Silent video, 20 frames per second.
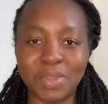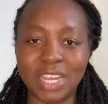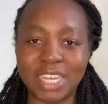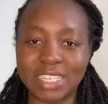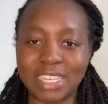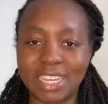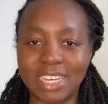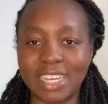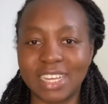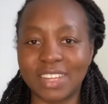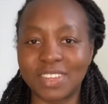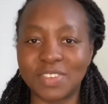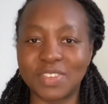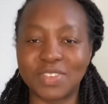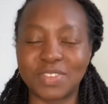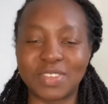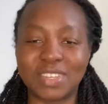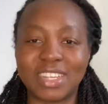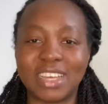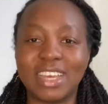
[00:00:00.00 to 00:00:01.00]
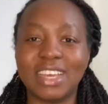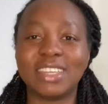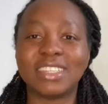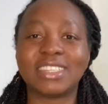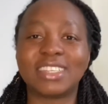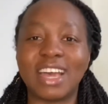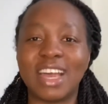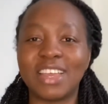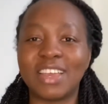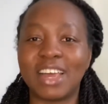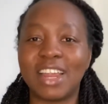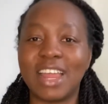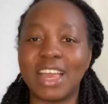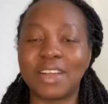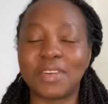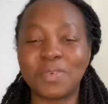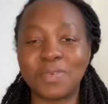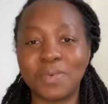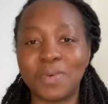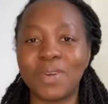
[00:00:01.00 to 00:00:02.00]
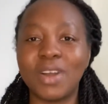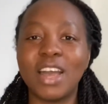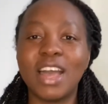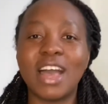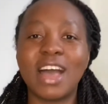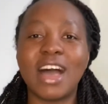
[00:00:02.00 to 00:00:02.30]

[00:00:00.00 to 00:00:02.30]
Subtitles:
as an English student and you're like, oh,